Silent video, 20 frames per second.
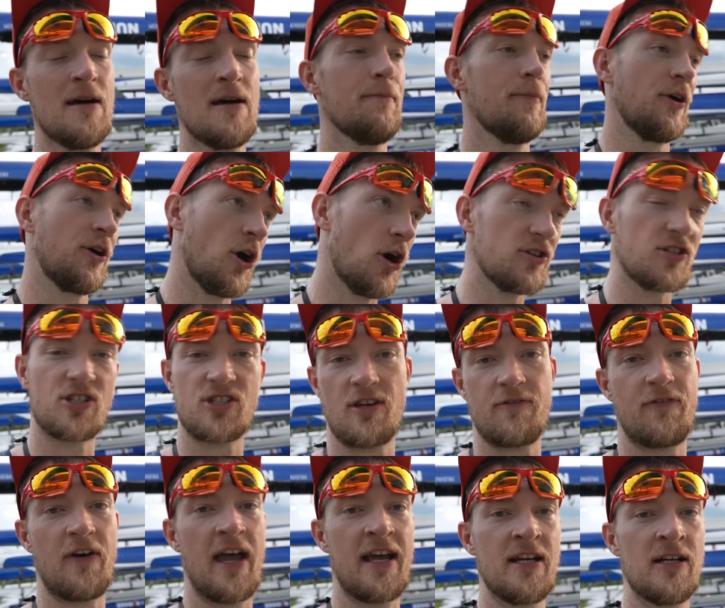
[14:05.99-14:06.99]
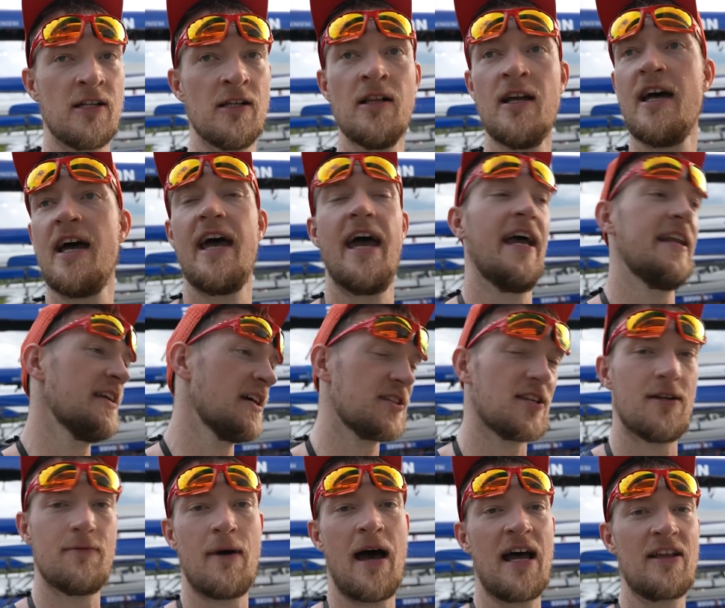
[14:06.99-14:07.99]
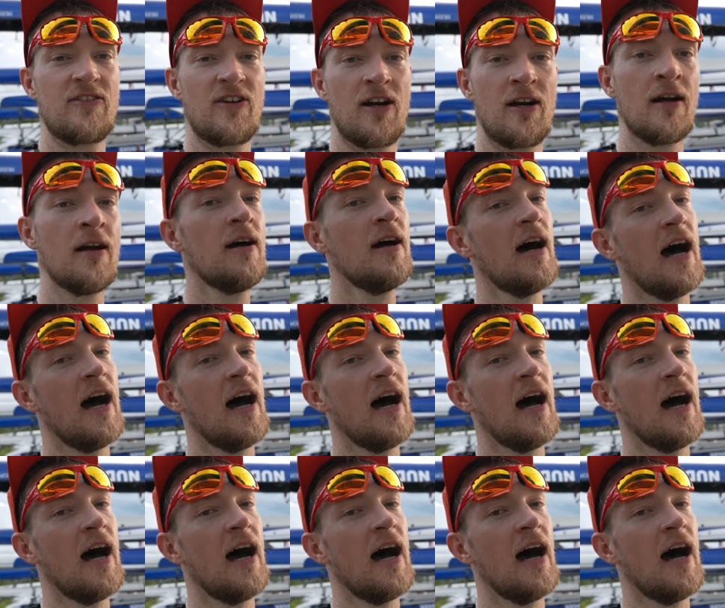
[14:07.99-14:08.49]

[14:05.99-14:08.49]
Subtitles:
because it's a final, it doesn't matter,